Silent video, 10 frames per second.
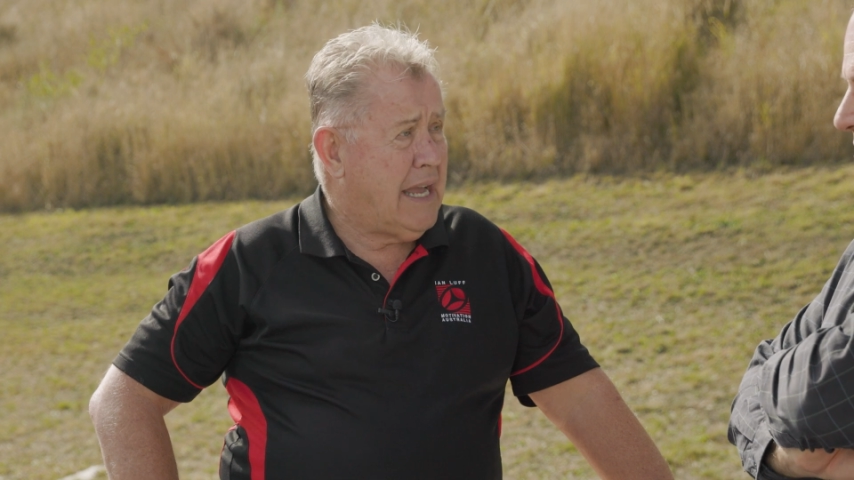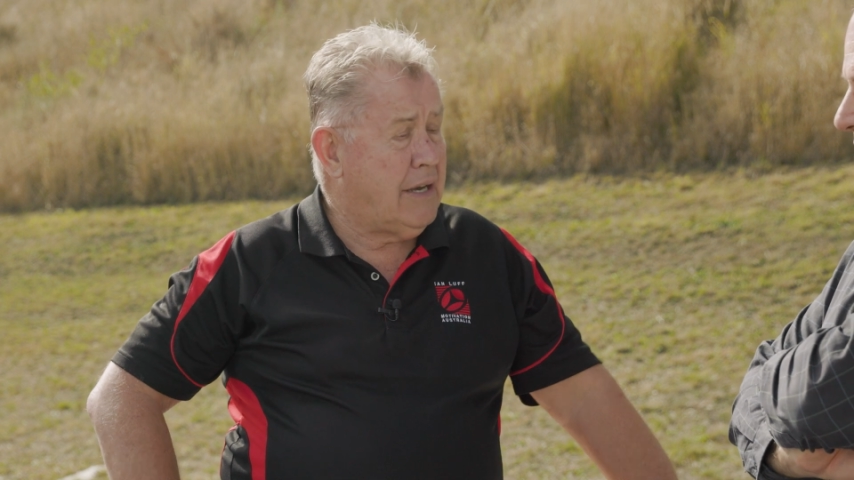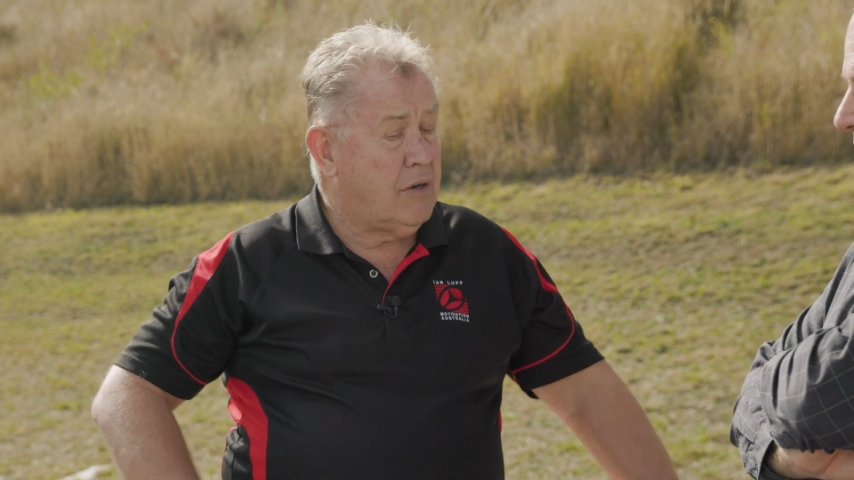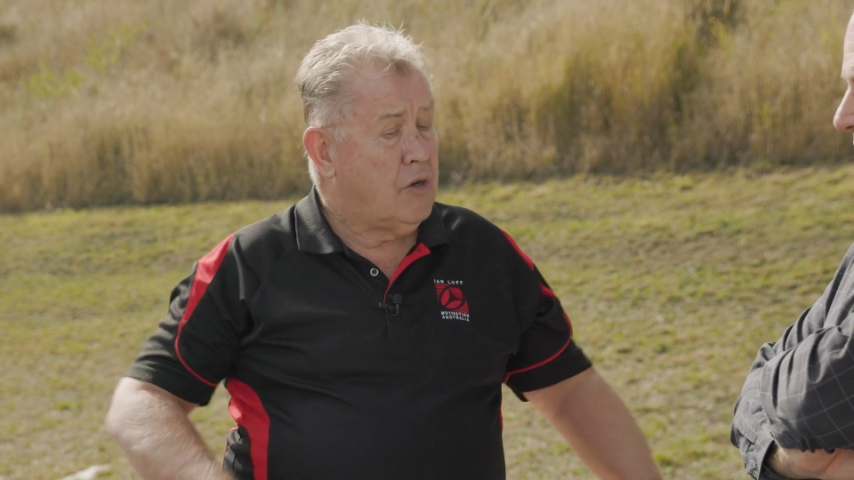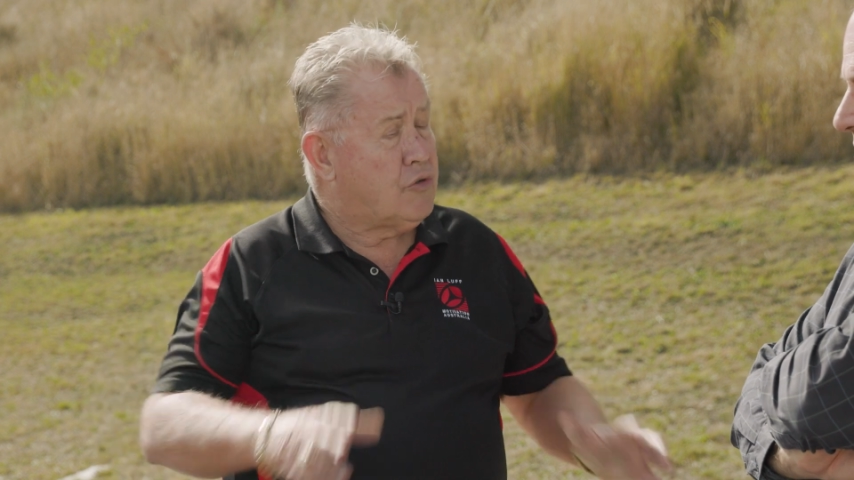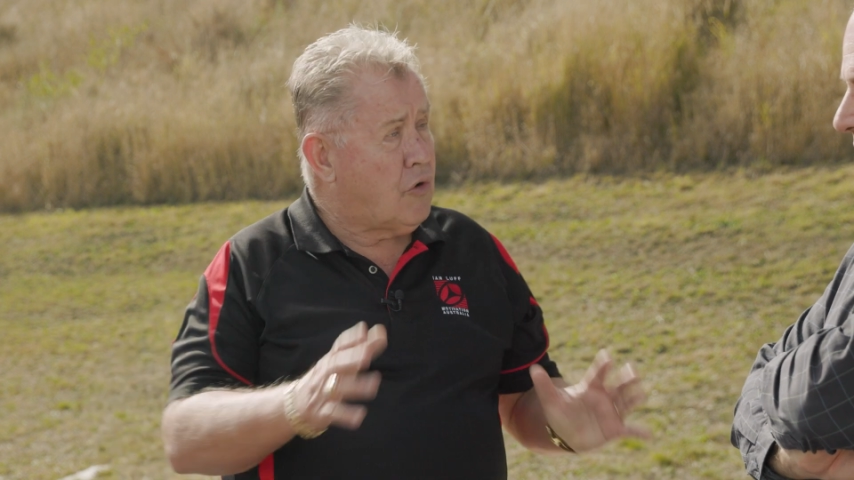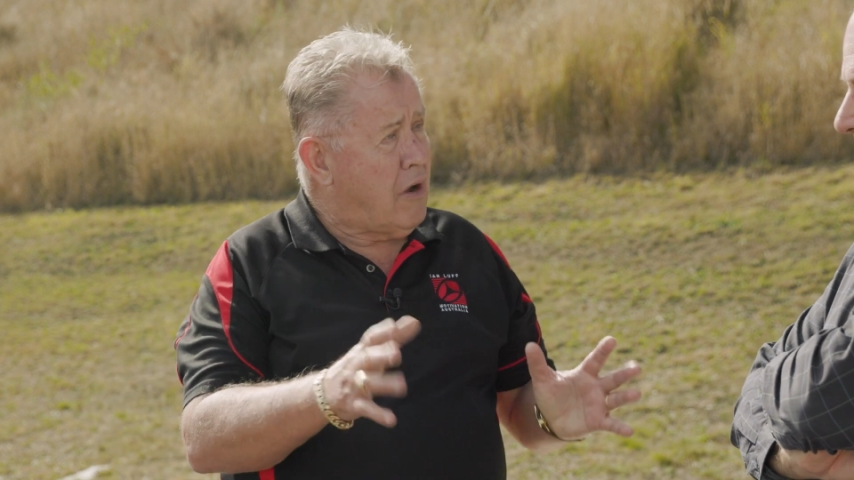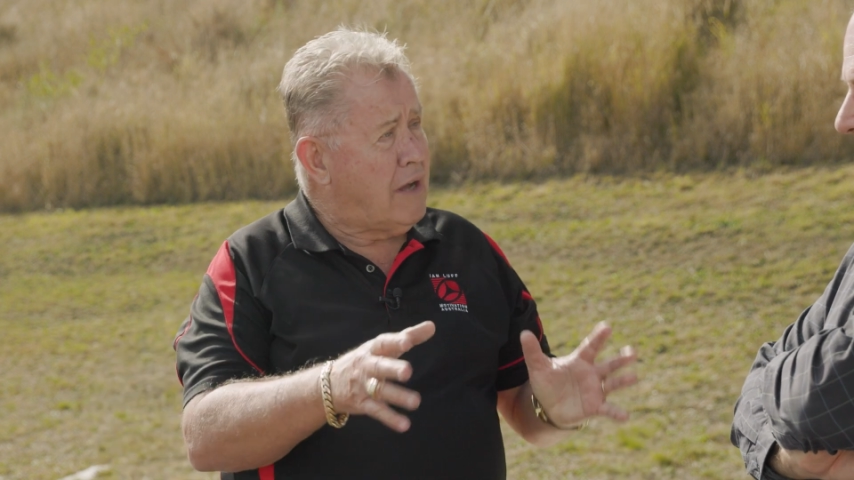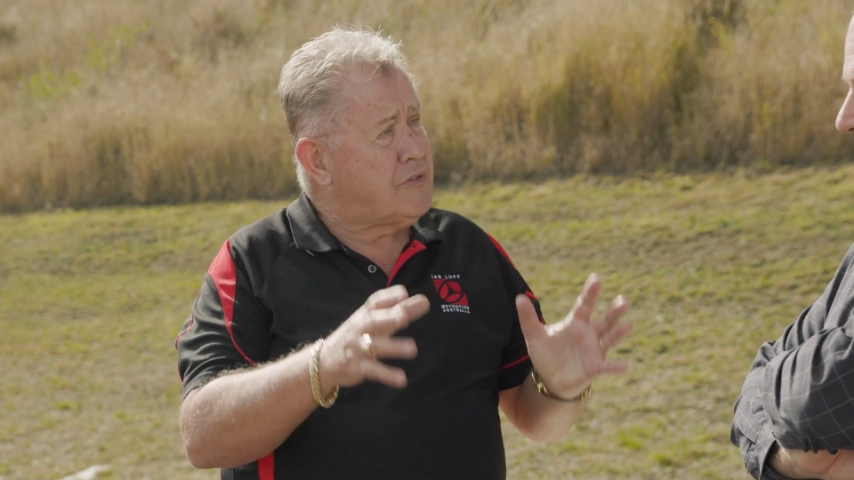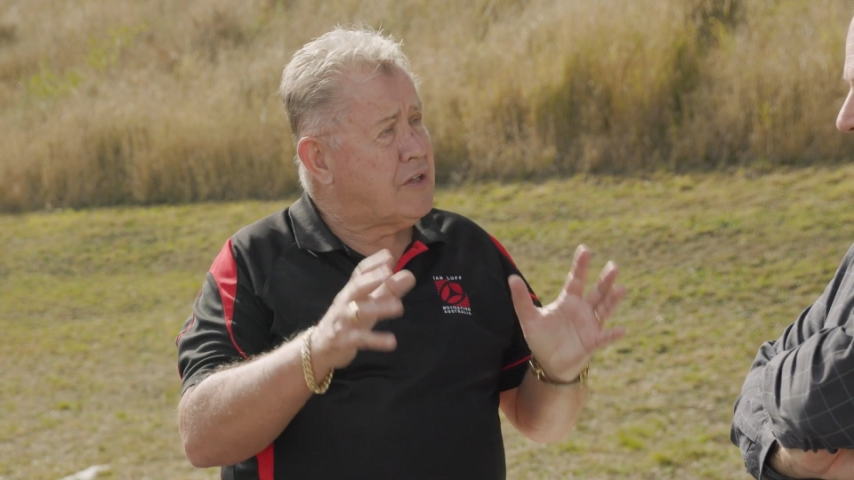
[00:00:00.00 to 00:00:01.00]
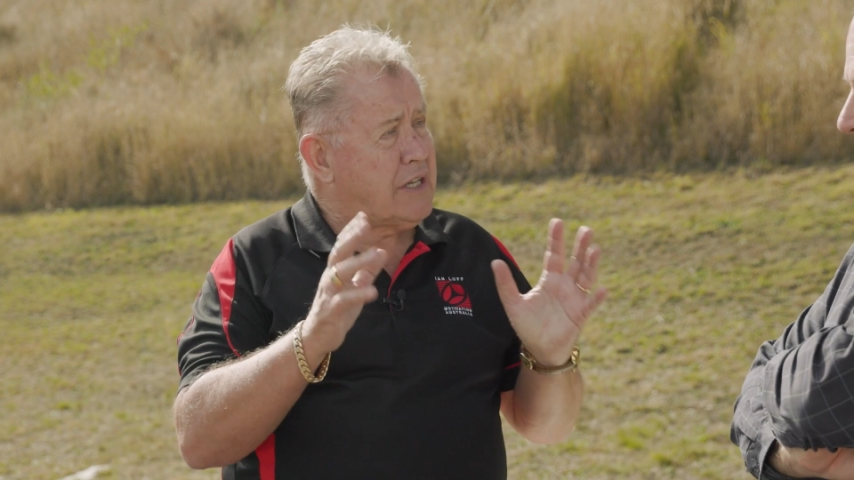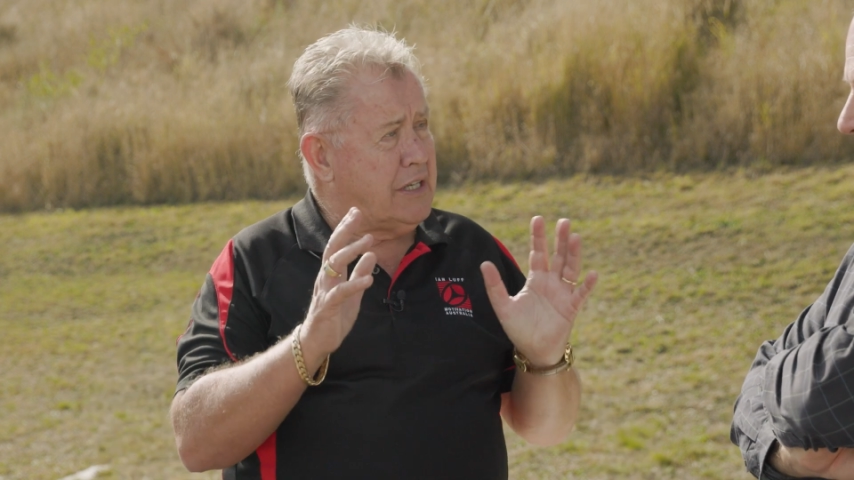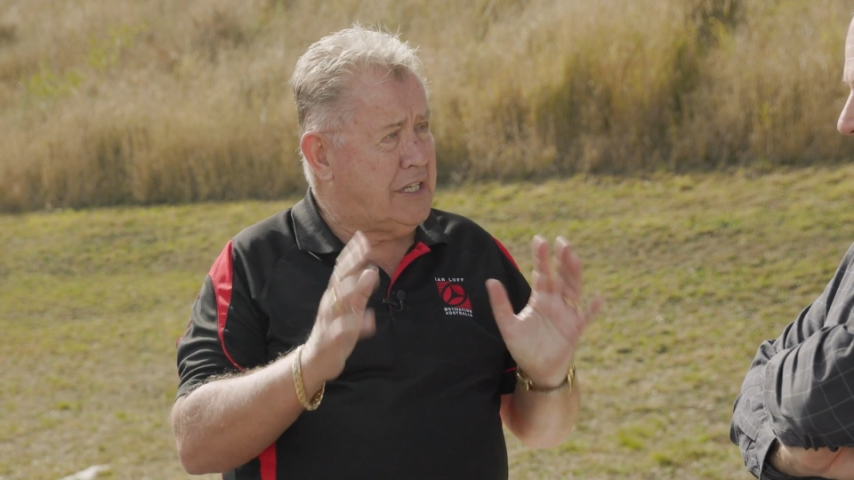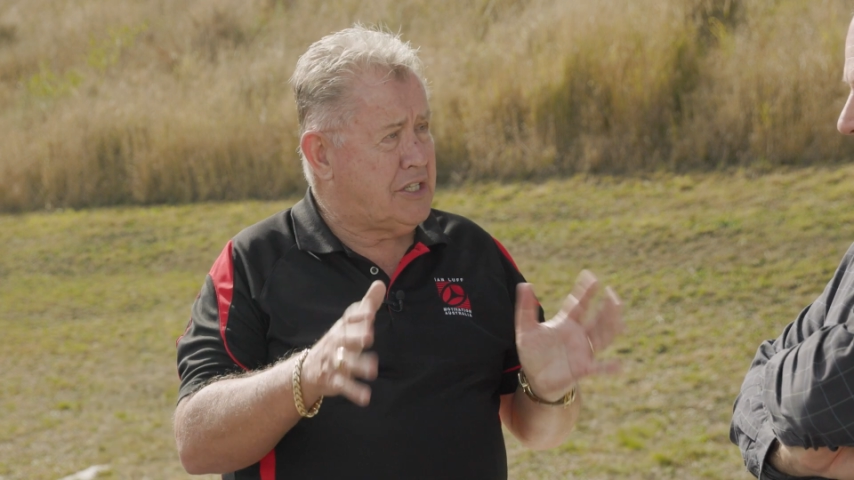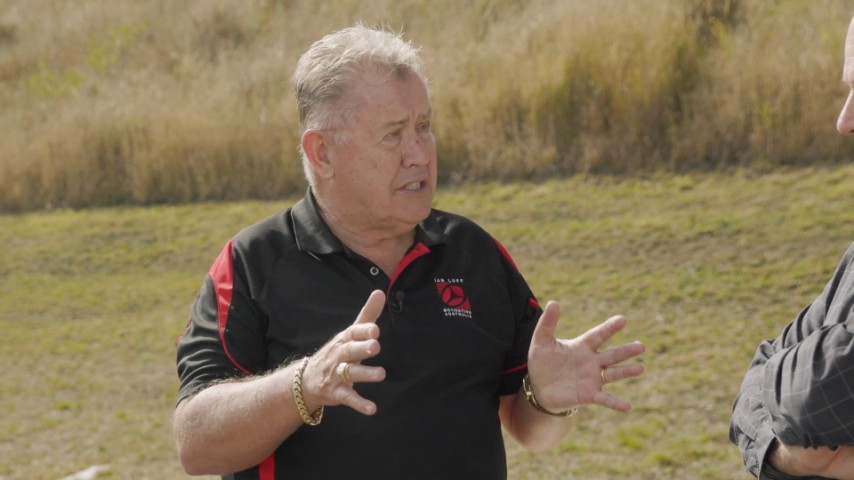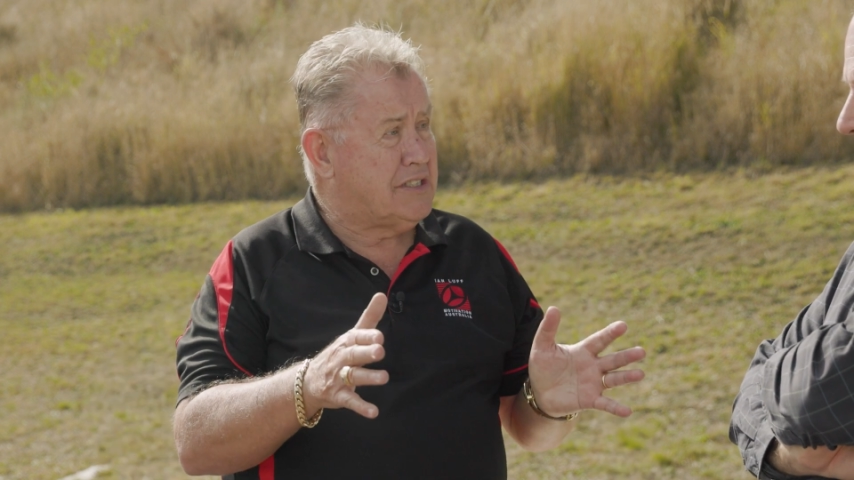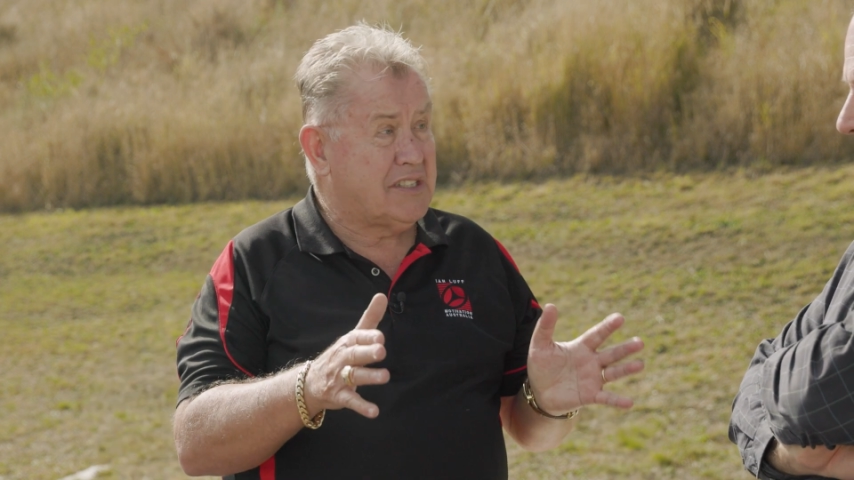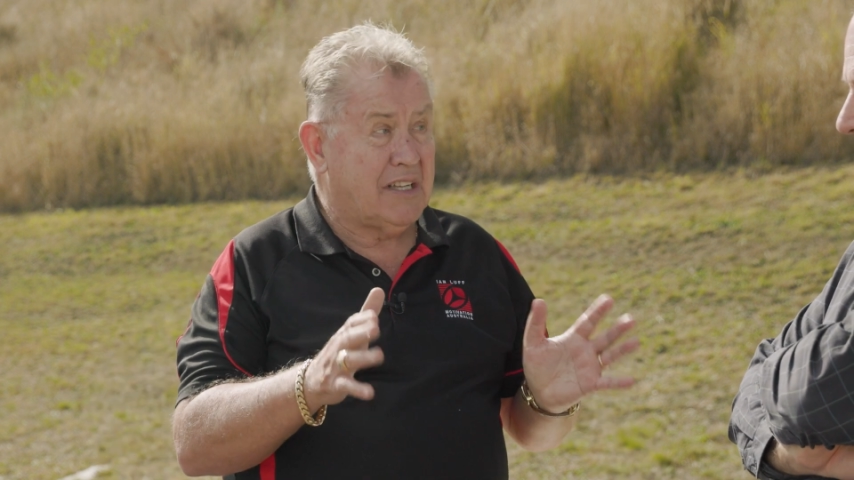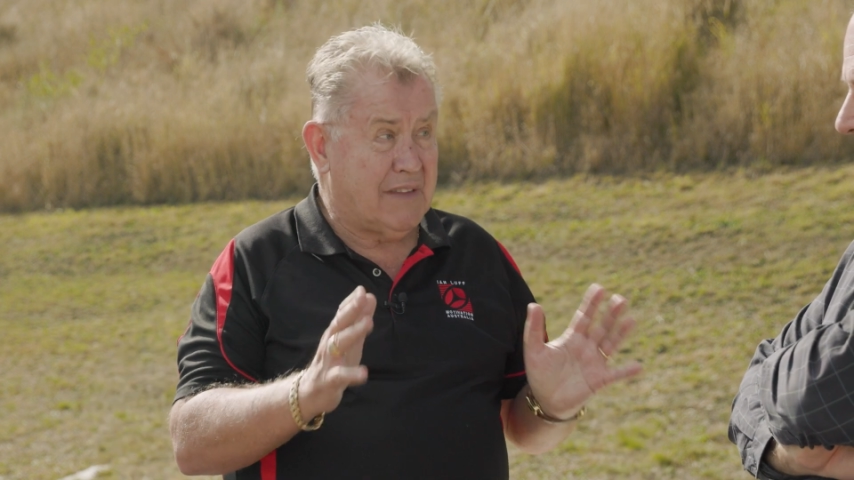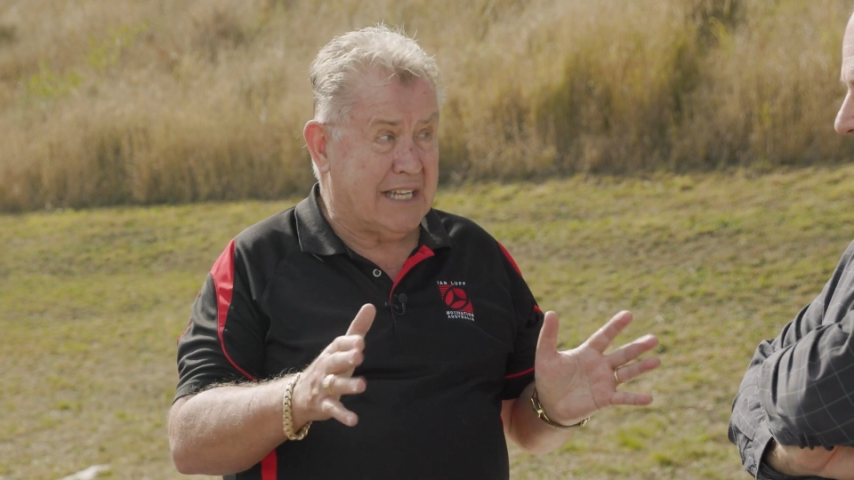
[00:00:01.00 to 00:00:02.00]
and drive to the conditions.
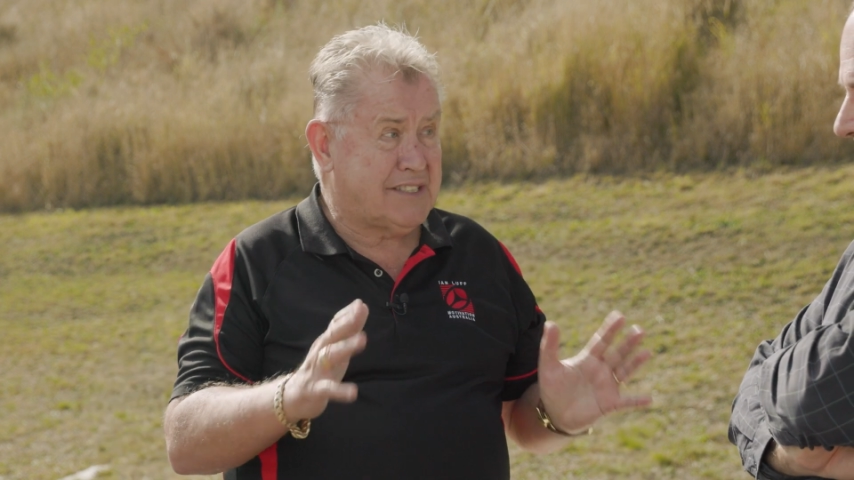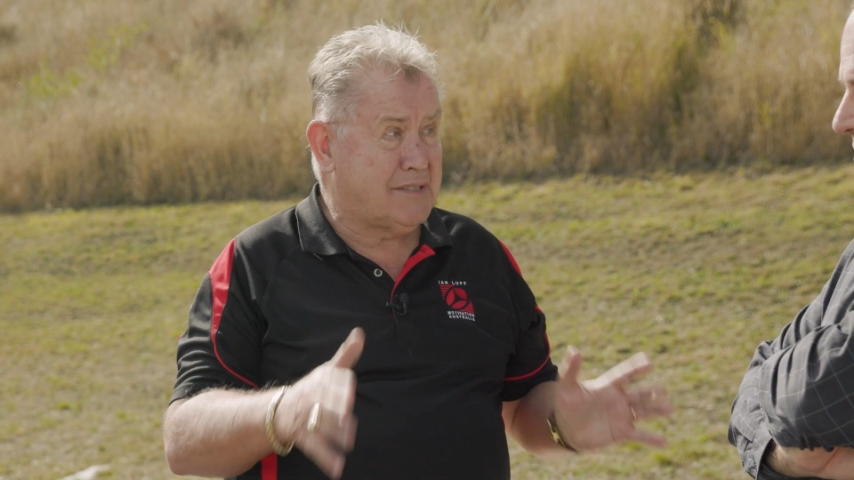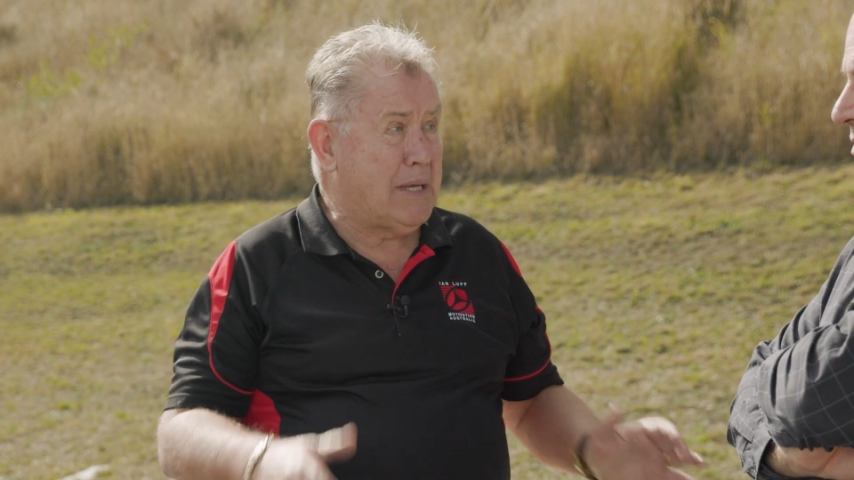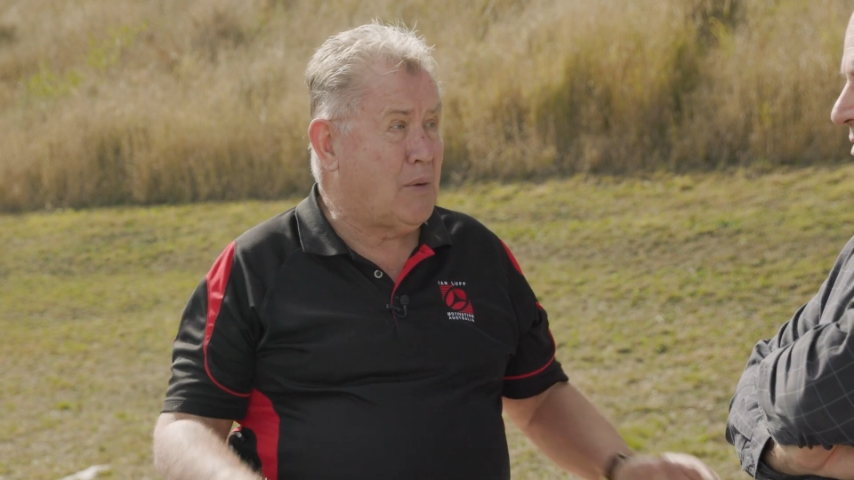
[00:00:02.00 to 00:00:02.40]
That's the big